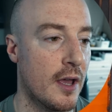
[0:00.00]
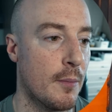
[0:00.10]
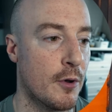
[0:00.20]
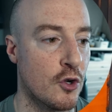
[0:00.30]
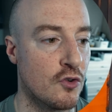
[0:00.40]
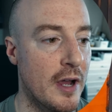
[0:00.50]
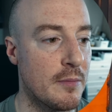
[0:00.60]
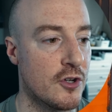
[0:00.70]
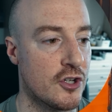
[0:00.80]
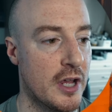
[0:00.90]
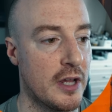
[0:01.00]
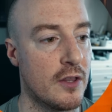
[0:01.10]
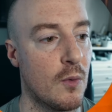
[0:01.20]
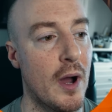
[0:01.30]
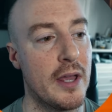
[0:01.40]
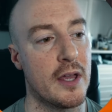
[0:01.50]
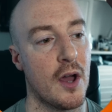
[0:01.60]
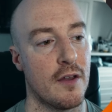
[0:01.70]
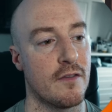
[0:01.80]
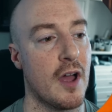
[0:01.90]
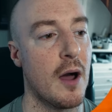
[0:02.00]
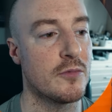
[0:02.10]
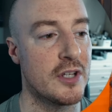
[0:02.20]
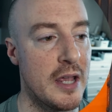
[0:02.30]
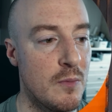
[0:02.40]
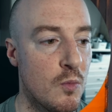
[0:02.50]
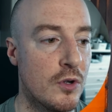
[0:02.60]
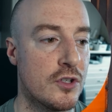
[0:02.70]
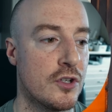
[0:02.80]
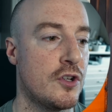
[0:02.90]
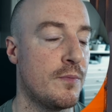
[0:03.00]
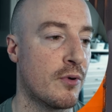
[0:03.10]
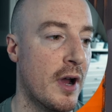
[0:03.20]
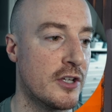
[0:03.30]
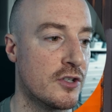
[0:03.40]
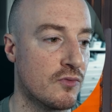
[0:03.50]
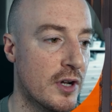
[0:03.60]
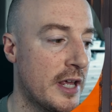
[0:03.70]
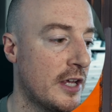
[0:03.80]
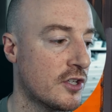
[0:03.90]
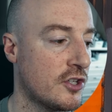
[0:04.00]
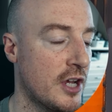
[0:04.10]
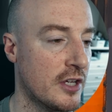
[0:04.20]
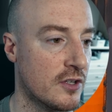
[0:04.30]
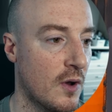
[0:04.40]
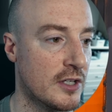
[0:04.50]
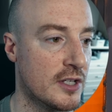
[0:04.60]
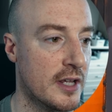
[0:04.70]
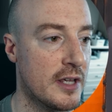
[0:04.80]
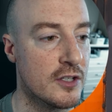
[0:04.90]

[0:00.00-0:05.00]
but a great machine. The way it kind of comes inwards as you press really hits the chest nicely.